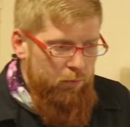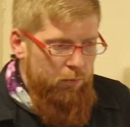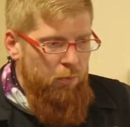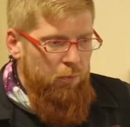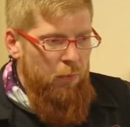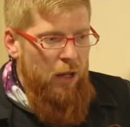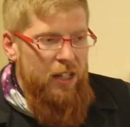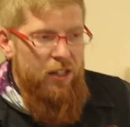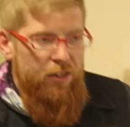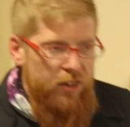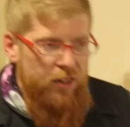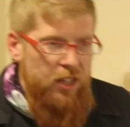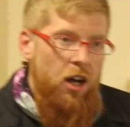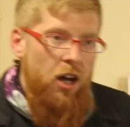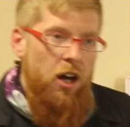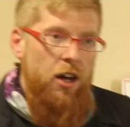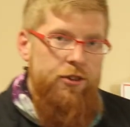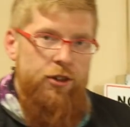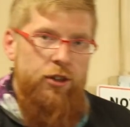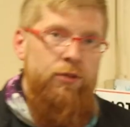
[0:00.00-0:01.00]
make the
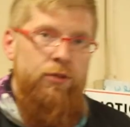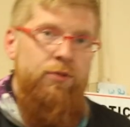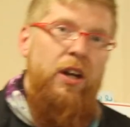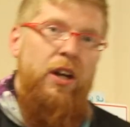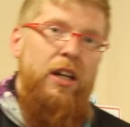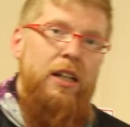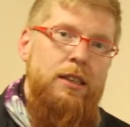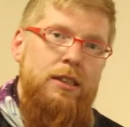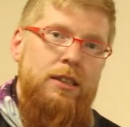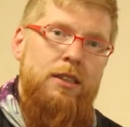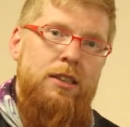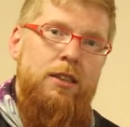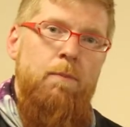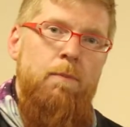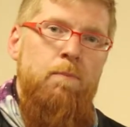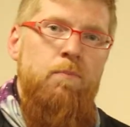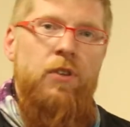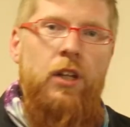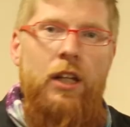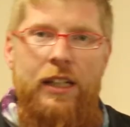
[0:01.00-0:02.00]
other face
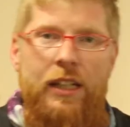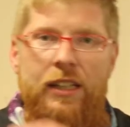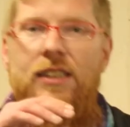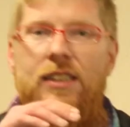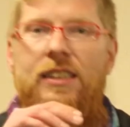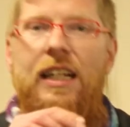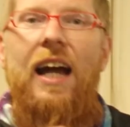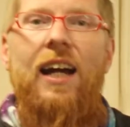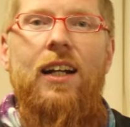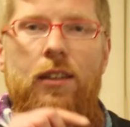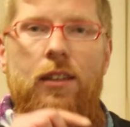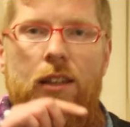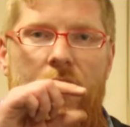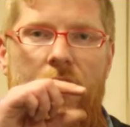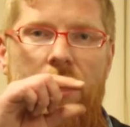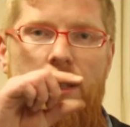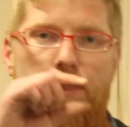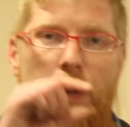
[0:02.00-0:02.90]
exactly